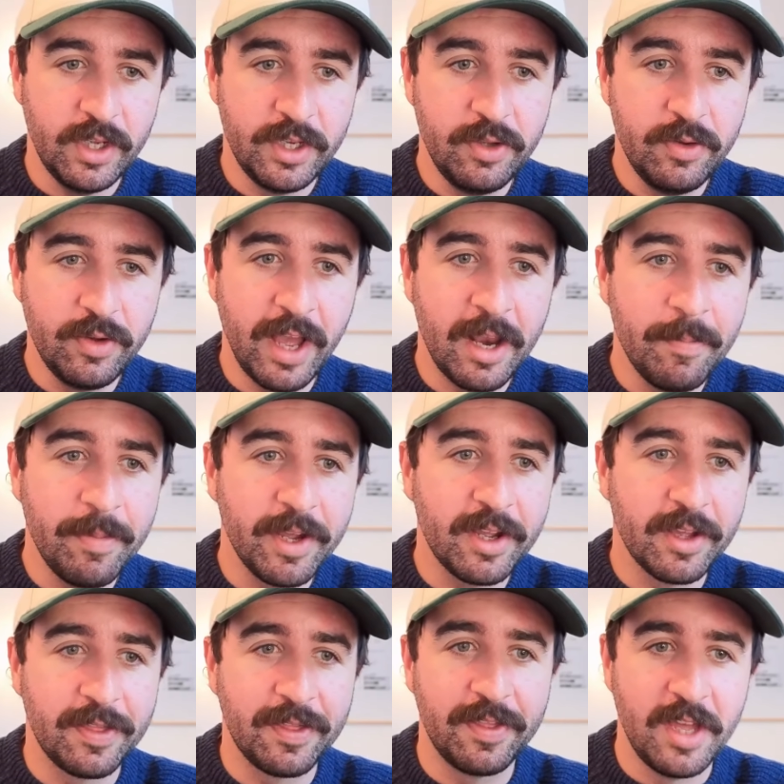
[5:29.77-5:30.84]
And you can
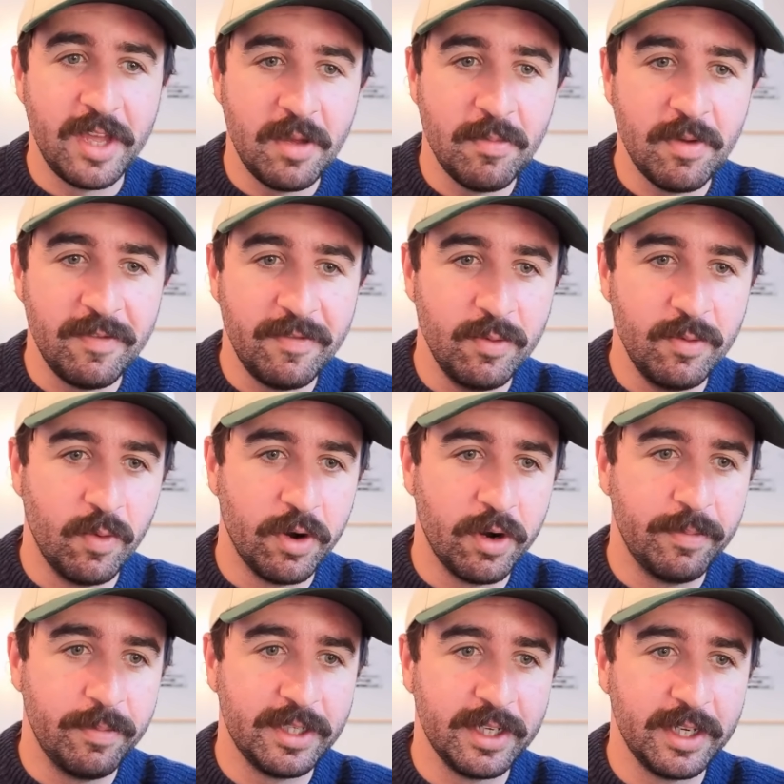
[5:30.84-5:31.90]
pick a theme if you want a
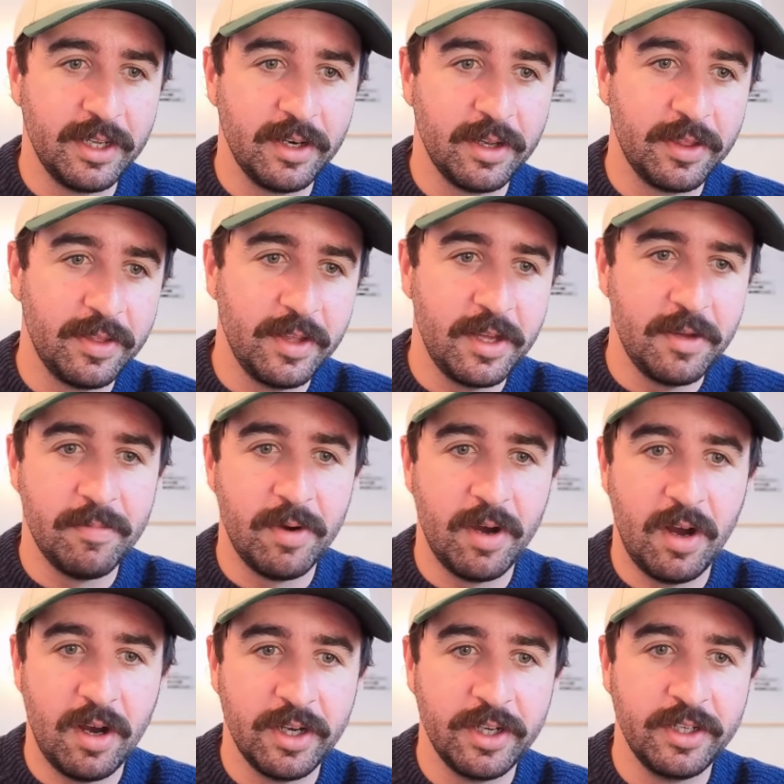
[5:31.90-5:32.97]
particular theme
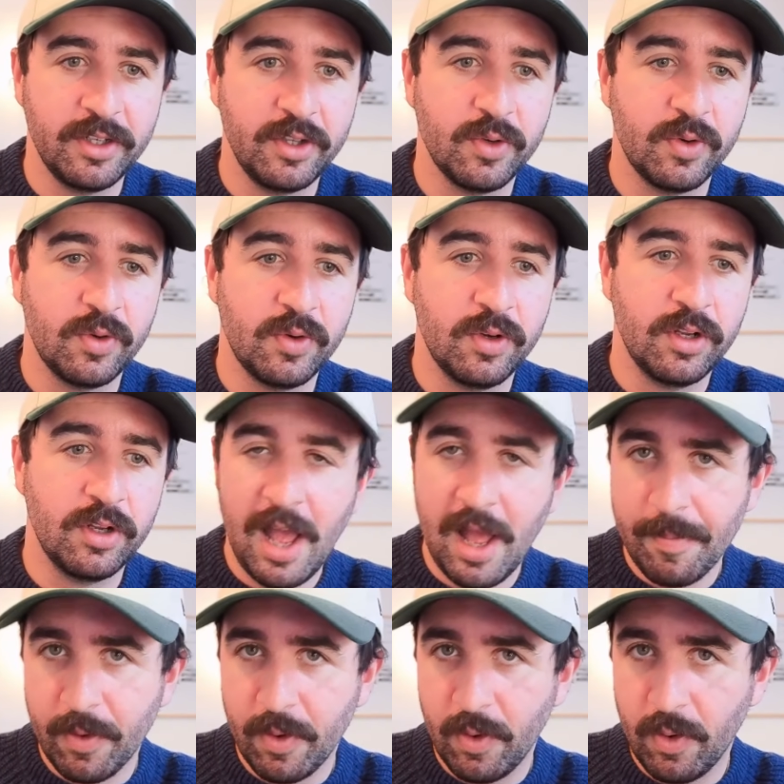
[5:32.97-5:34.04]
behind your
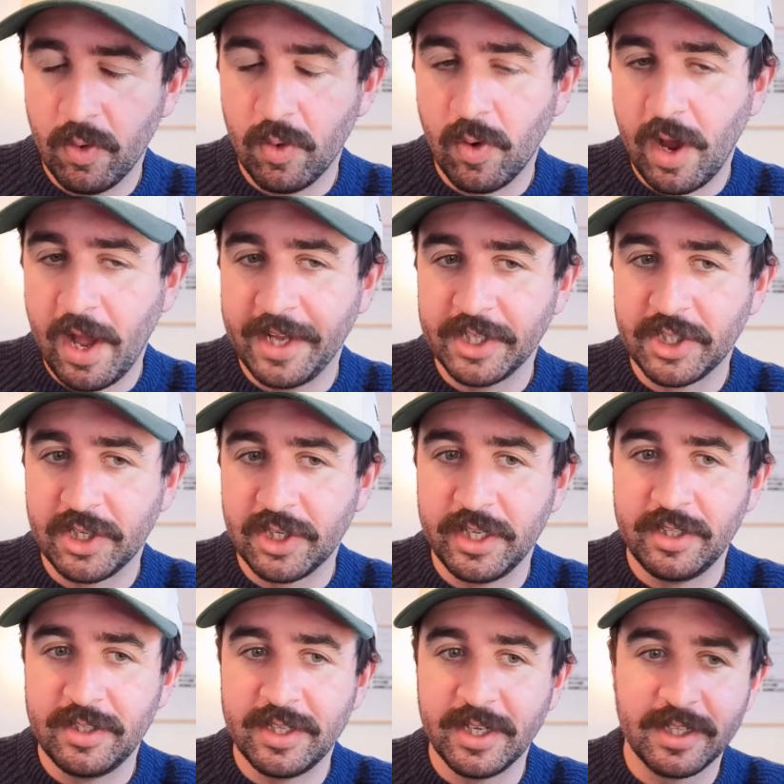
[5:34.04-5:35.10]
app, or
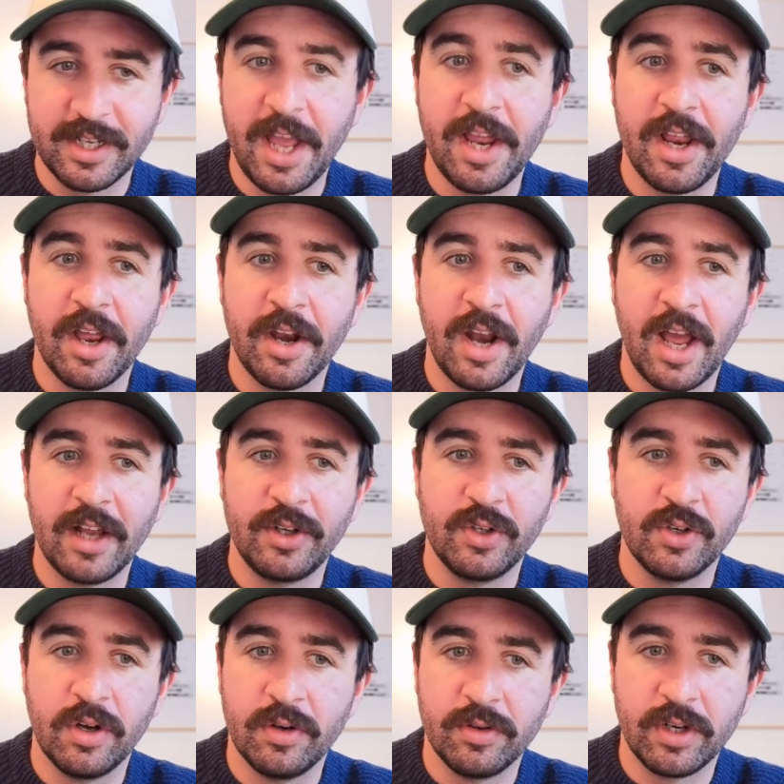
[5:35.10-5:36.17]
actually dictate and add
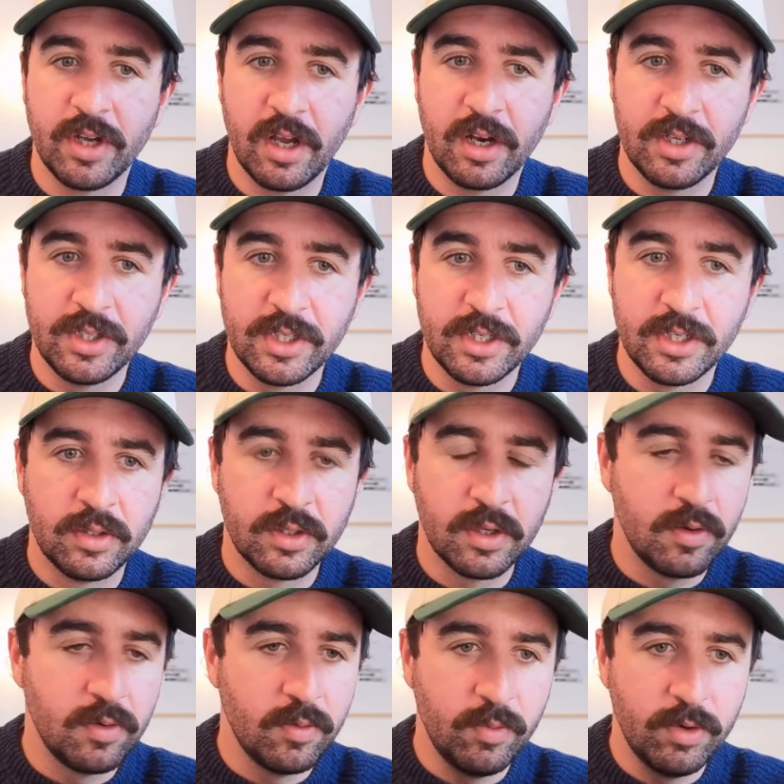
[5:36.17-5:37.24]
your own colors.
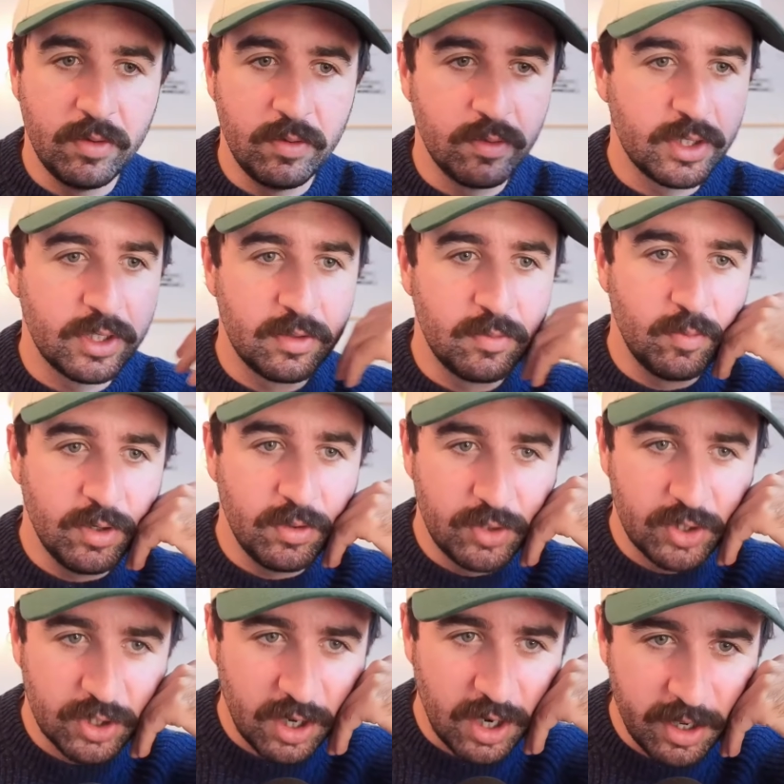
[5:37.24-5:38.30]
So we'll
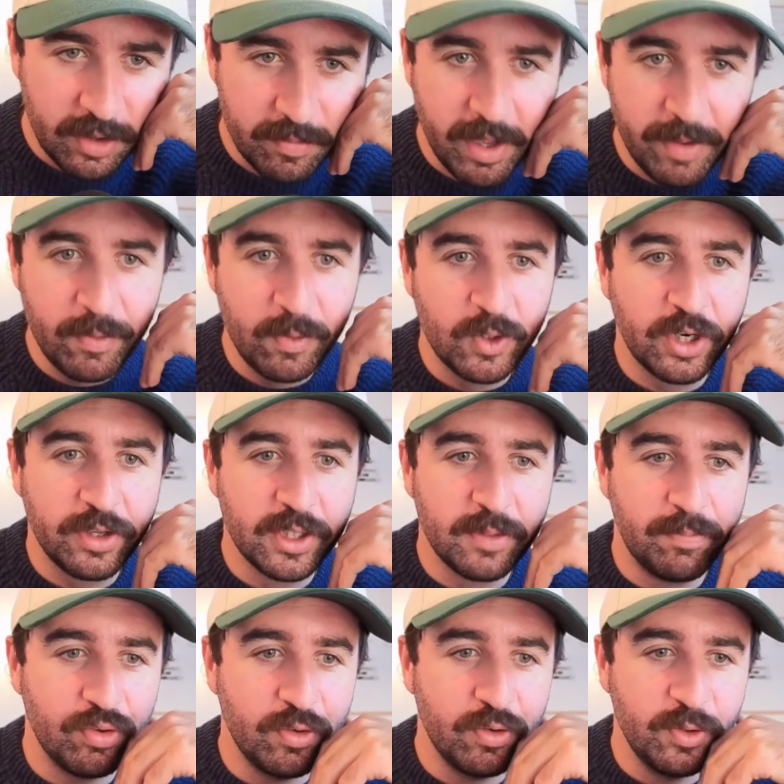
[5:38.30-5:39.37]
try this
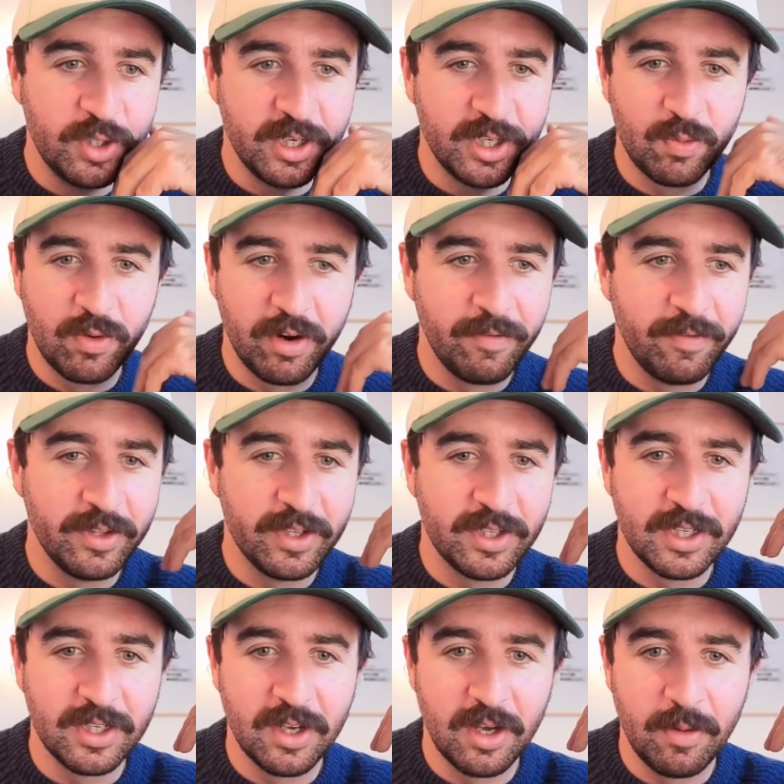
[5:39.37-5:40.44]
brutalist one for this
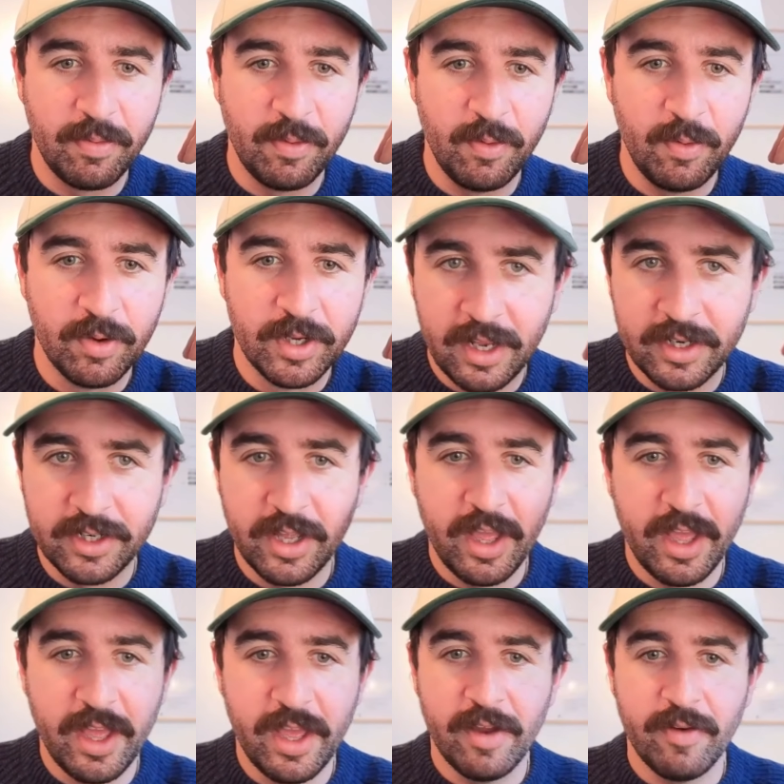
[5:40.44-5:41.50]
example and
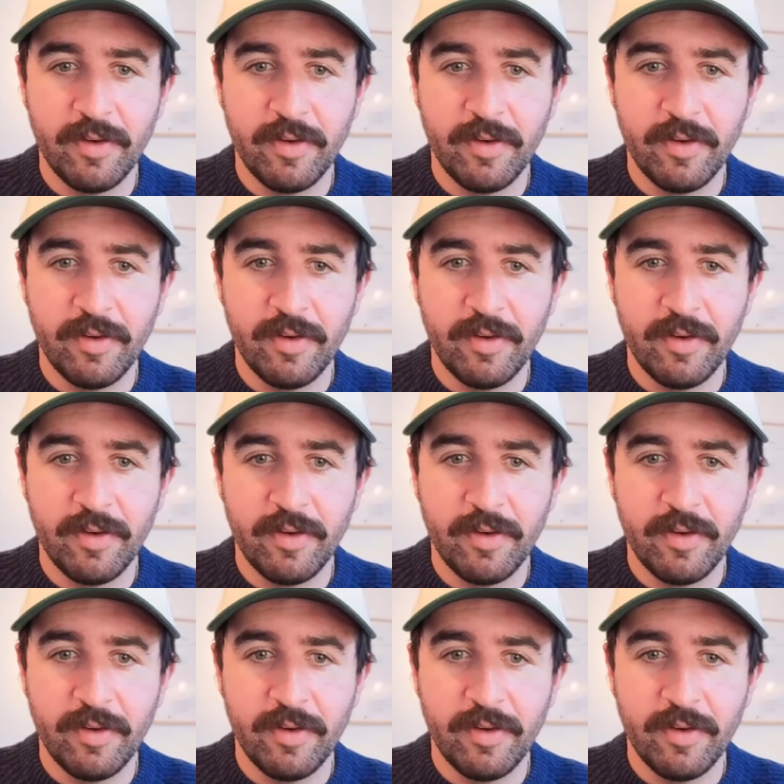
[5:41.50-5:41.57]
hit